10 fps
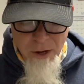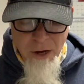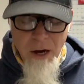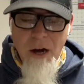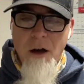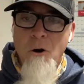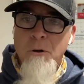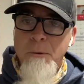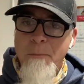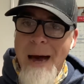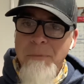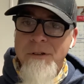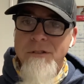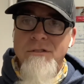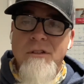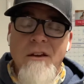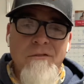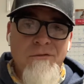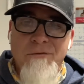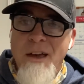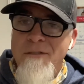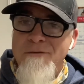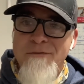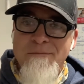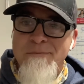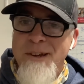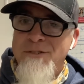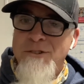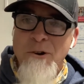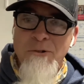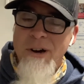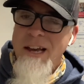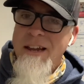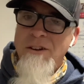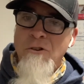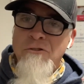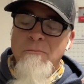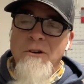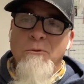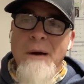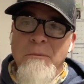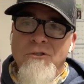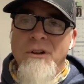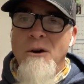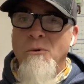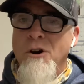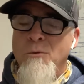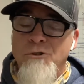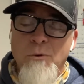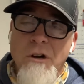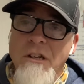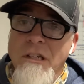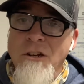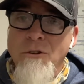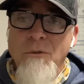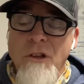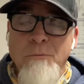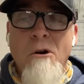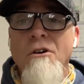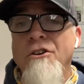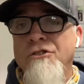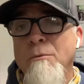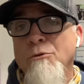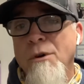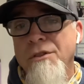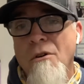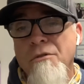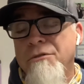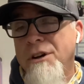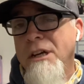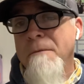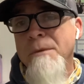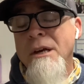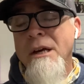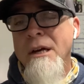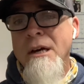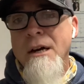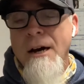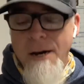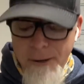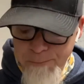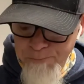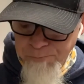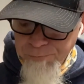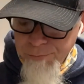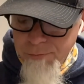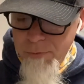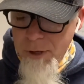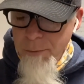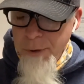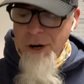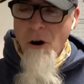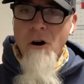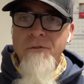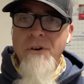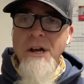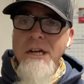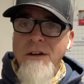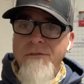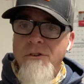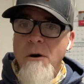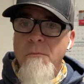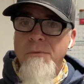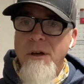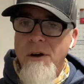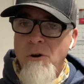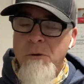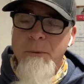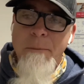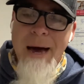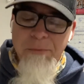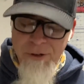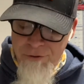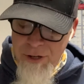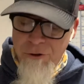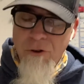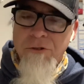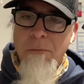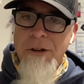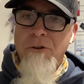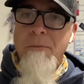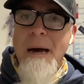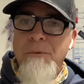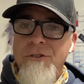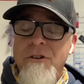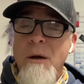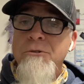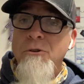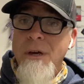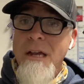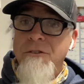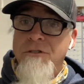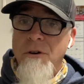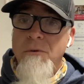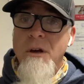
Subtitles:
Oklahoma Baptist, they've been so great, and Tulsa Metro Baptist Network, which will continue these partnerships with all 3. But our funding from the Oklahoma Baptist and Tulsa Metro Baptist comes to an end. So